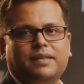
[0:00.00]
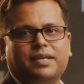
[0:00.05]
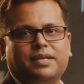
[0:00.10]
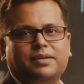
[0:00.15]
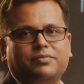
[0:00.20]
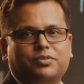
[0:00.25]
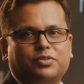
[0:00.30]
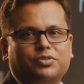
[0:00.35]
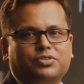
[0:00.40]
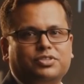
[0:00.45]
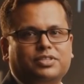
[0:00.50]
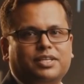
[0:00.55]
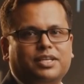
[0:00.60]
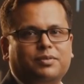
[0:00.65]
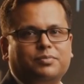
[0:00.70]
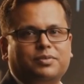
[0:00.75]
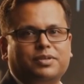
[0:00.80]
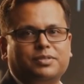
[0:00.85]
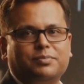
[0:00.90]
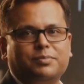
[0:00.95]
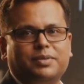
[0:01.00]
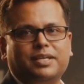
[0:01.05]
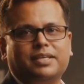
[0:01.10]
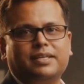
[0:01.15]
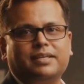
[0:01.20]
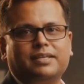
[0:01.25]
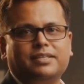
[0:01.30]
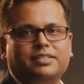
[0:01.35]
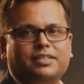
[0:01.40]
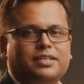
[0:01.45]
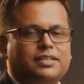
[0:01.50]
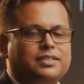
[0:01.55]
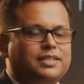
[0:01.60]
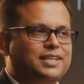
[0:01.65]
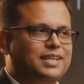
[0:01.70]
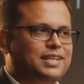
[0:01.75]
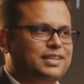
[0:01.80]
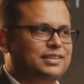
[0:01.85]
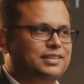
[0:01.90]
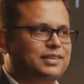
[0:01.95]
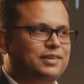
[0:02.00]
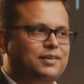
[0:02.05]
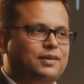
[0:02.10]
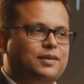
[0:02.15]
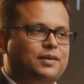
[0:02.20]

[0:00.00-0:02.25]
If you stay with me till the end,